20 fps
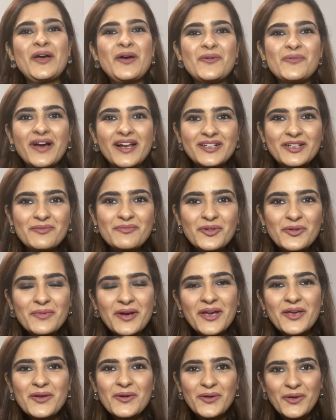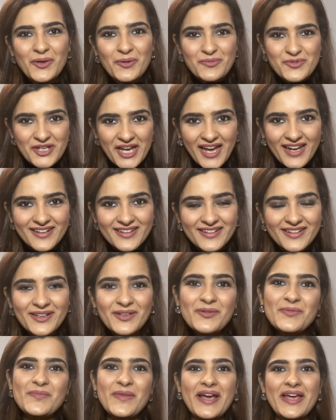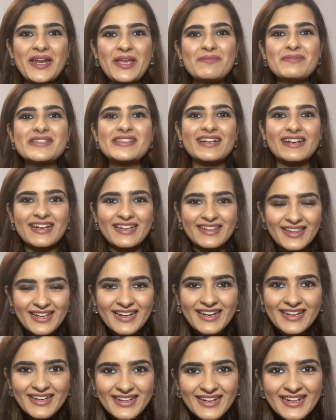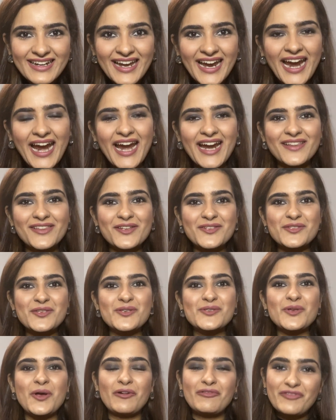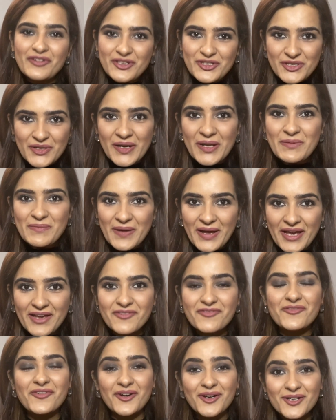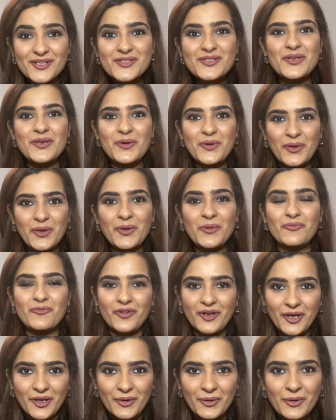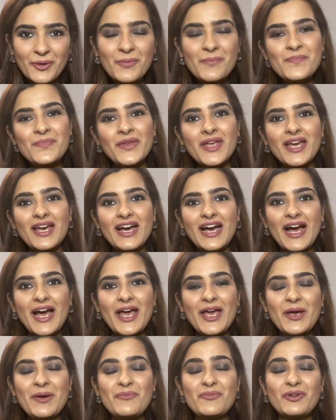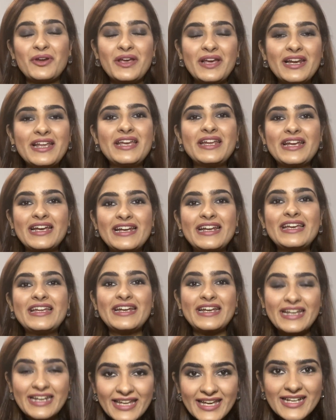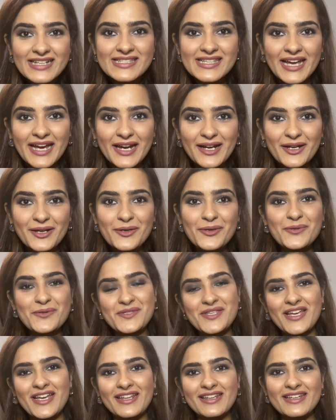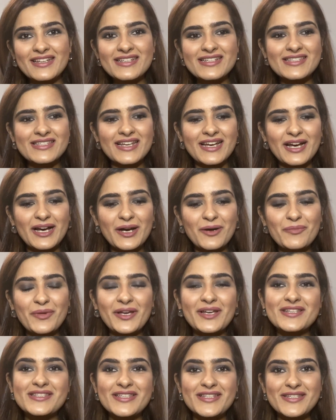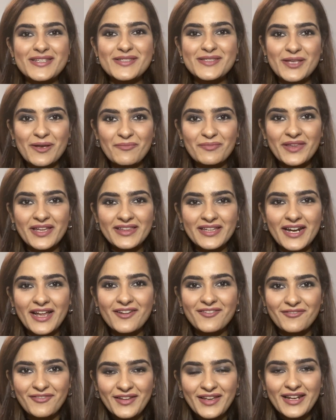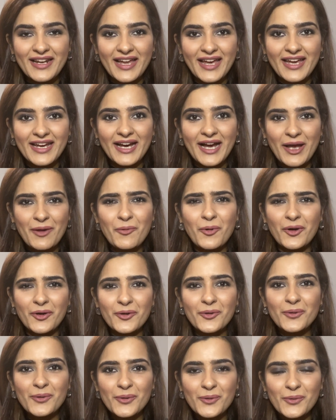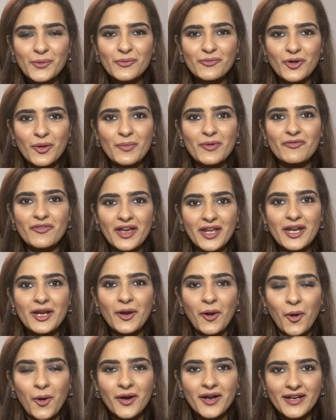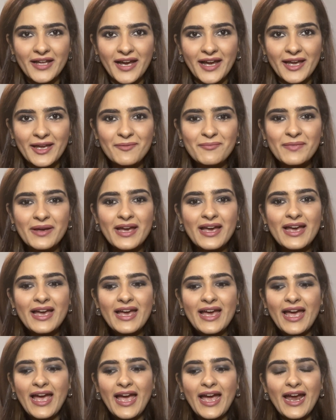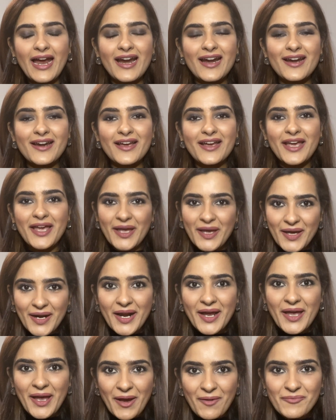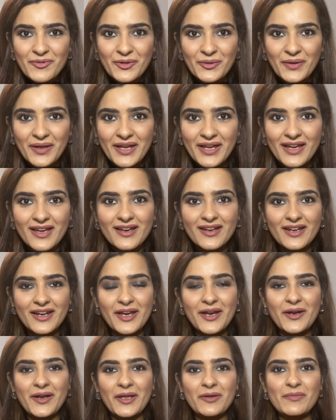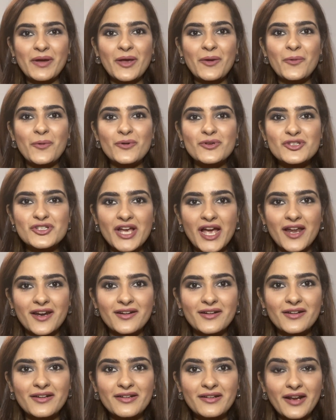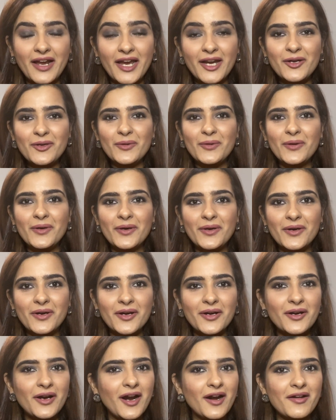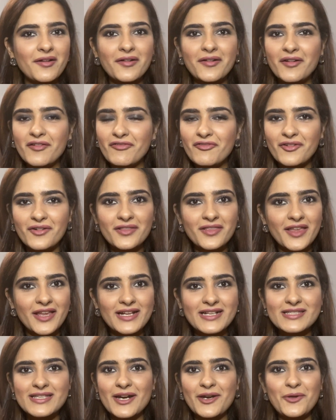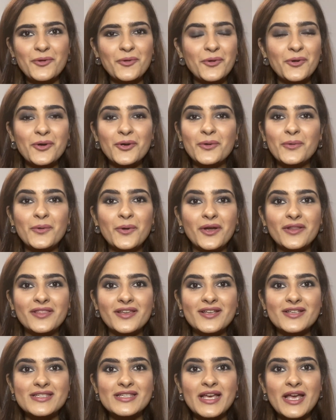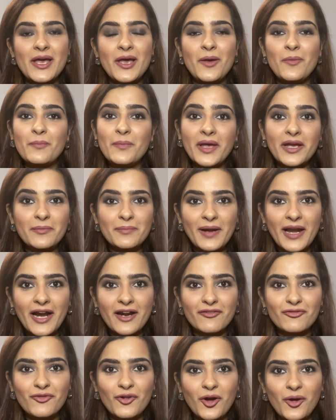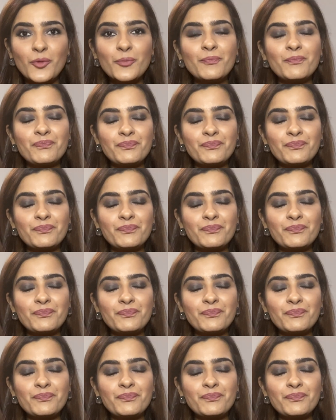Welcome to my YouTube channel. My name is Ankita Gill and this is officially my first YouTube video. I am really excited to say this because this is something that I feel like I wanted to do from a very long time, and here I am today creating my own channel, trying to learn 100 different things that you could do on this big platform.